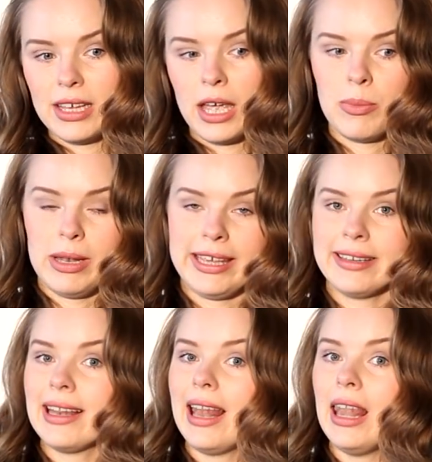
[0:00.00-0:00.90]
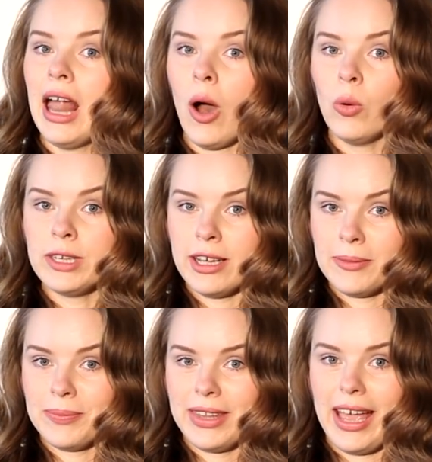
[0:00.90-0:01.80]
I play it louder,
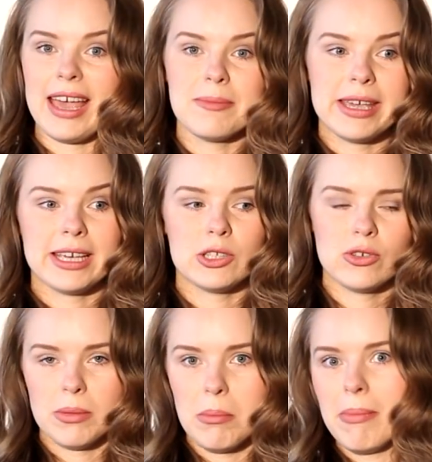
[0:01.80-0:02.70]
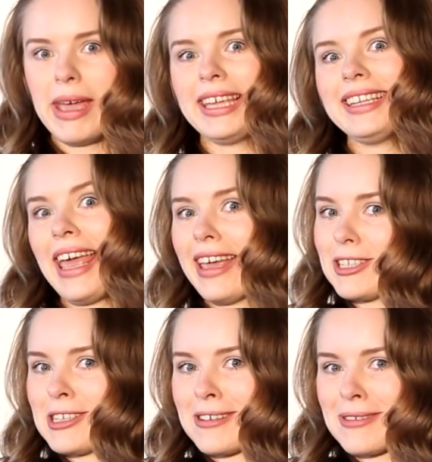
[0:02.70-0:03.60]
I make it to a main
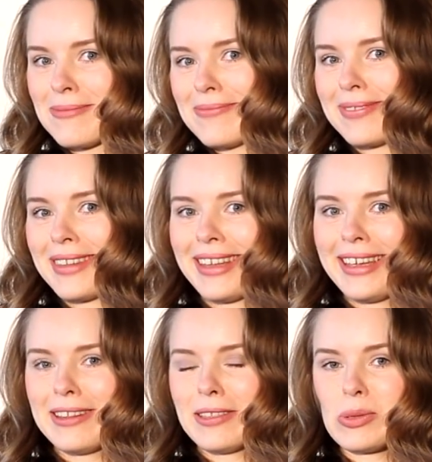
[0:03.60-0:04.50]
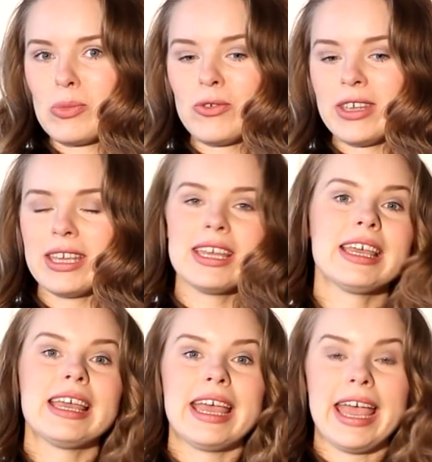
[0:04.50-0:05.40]
actor in this movie.
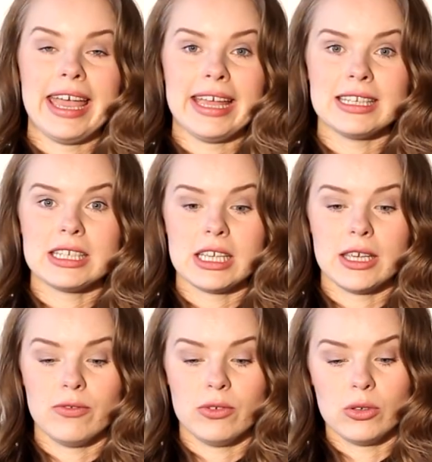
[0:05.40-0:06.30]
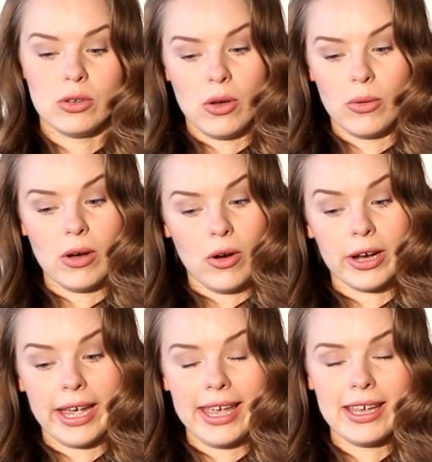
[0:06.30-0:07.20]
And if you know,
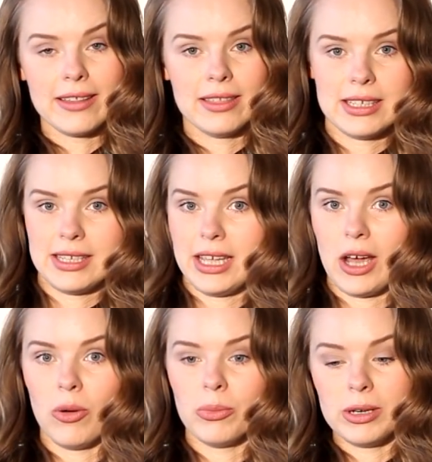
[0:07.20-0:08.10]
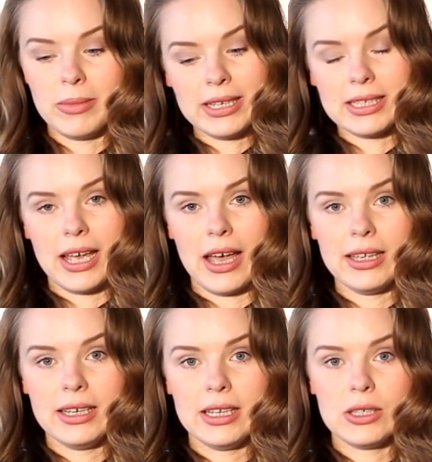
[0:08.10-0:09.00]
okay, this is accompaniment, I
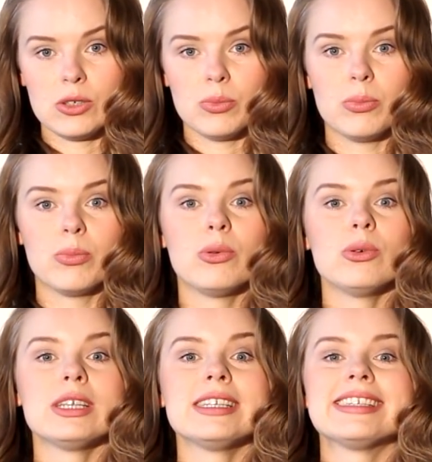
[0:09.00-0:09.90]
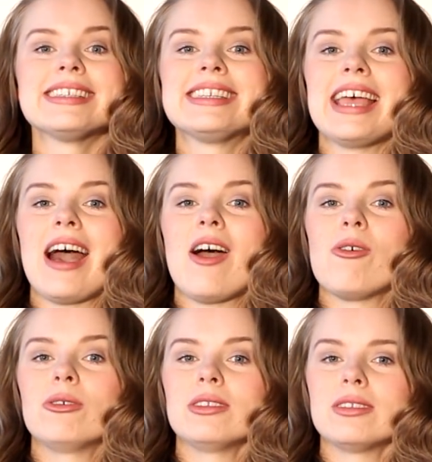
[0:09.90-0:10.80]
need to put it
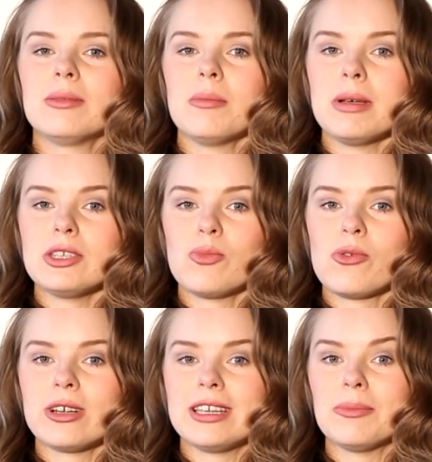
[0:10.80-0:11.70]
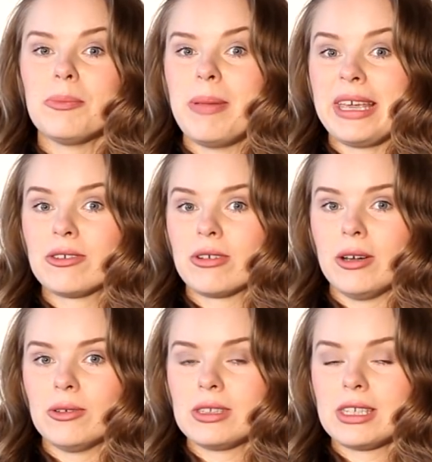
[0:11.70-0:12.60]
down, much more in
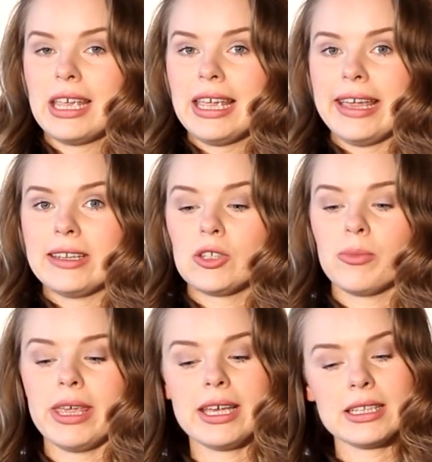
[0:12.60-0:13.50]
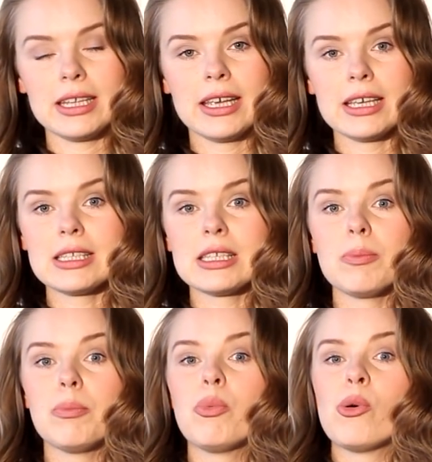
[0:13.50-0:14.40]
background, and to make it
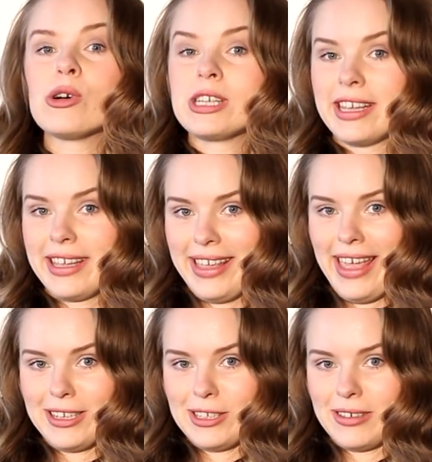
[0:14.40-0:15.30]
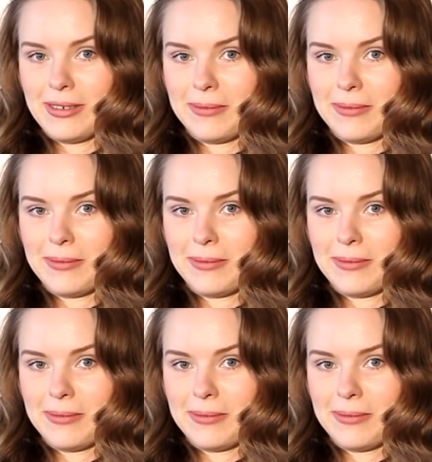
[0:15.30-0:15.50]
supporting actor.